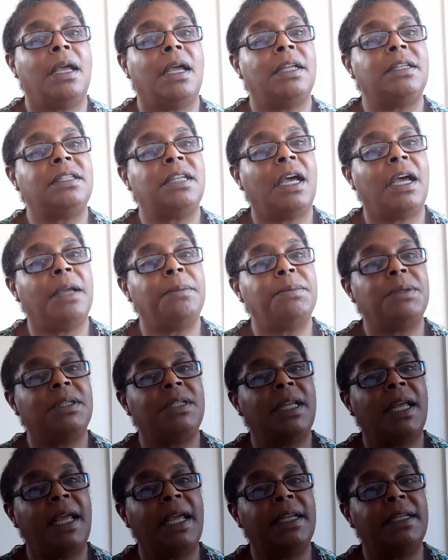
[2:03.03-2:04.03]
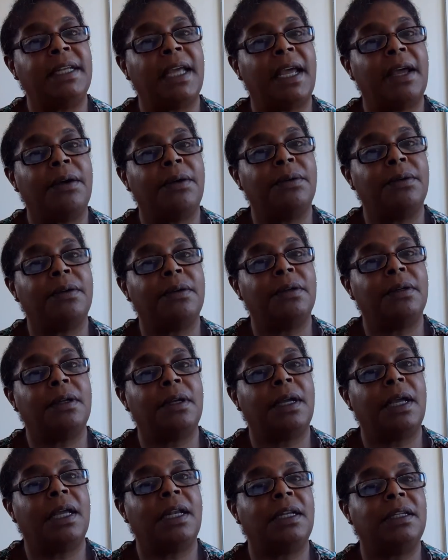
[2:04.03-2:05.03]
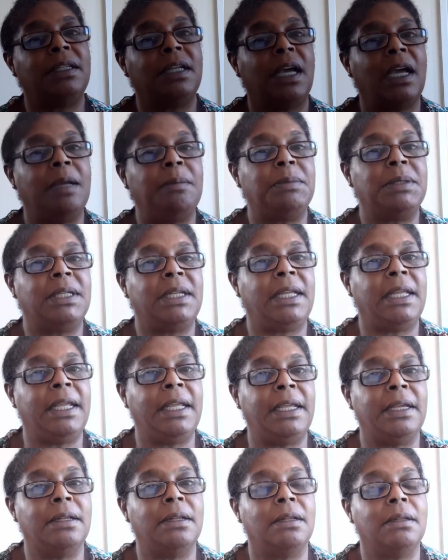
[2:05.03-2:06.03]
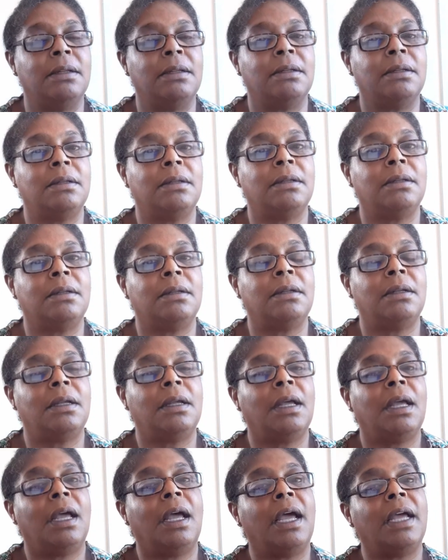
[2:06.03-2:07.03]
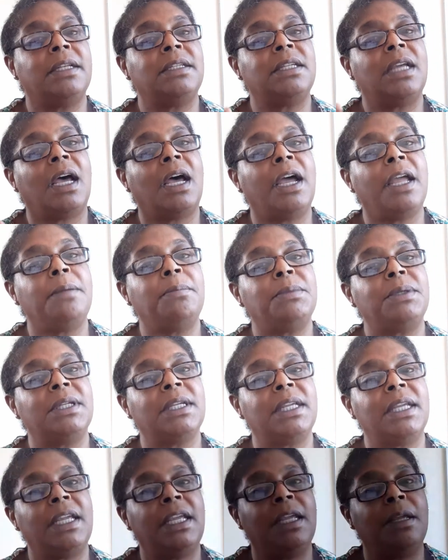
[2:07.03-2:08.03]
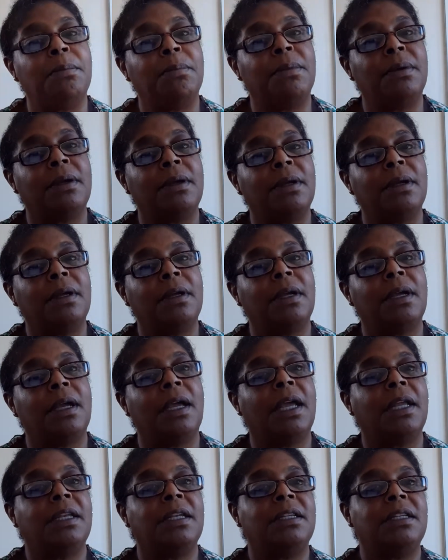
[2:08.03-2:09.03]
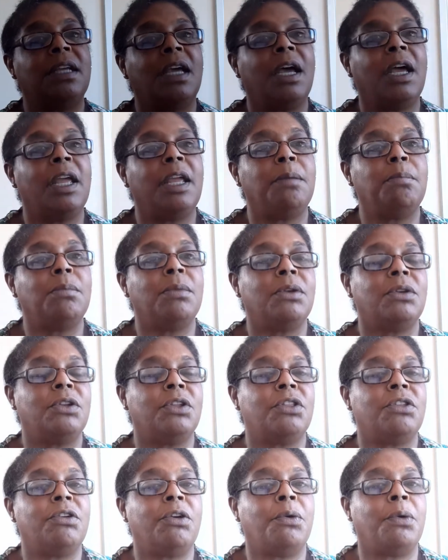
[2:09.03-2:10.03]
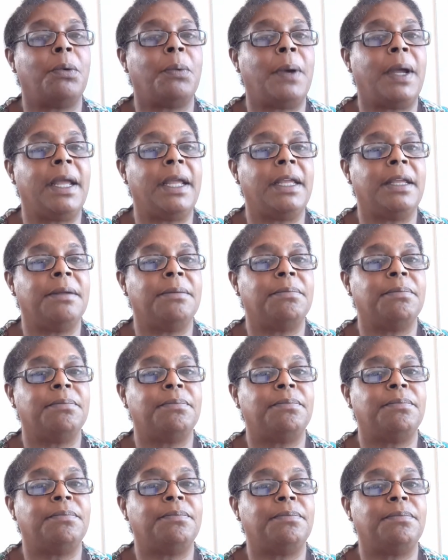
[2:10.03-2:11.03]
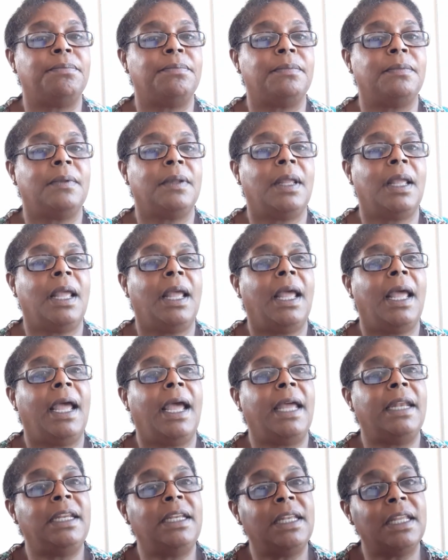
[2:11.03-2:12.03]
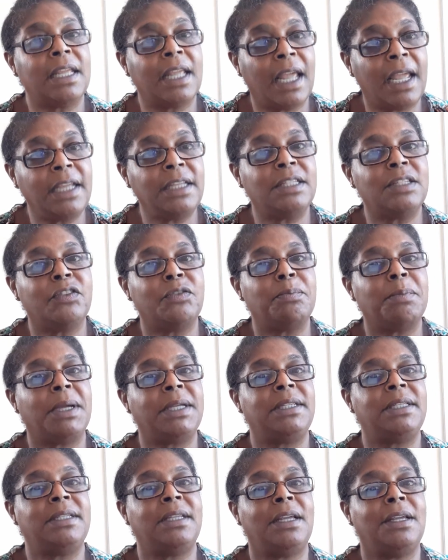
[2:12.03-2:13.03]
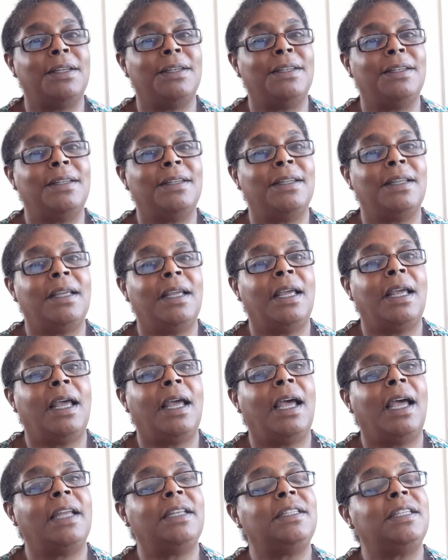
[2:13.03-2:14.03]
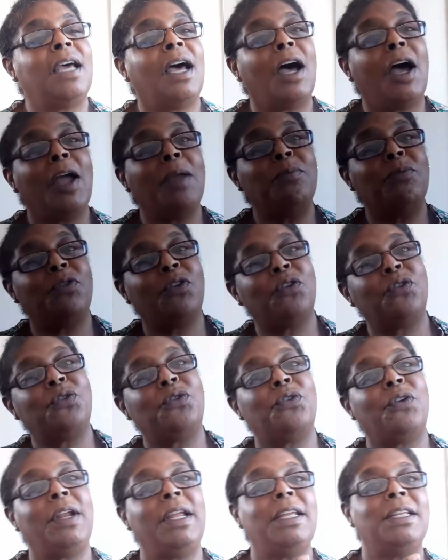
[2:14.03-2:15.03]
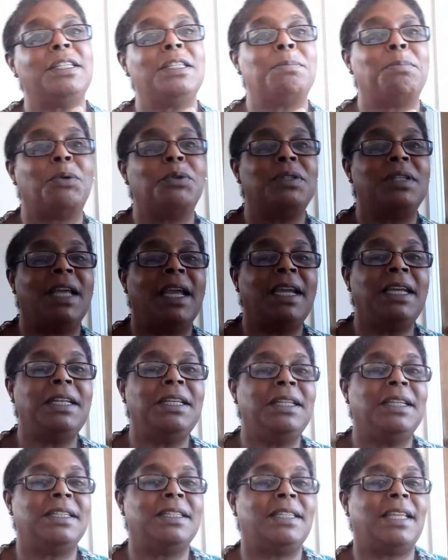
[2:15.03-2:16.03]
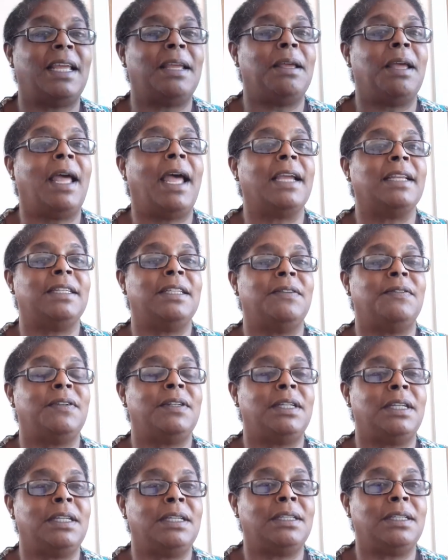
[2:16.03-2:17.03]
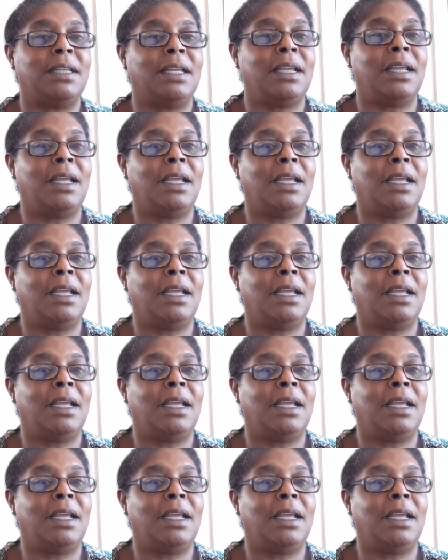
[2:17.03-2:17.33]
A time to tear down and a time to heal. A time to keep and a time to throw away. And in the case of my son, a time for free and spontaneous activities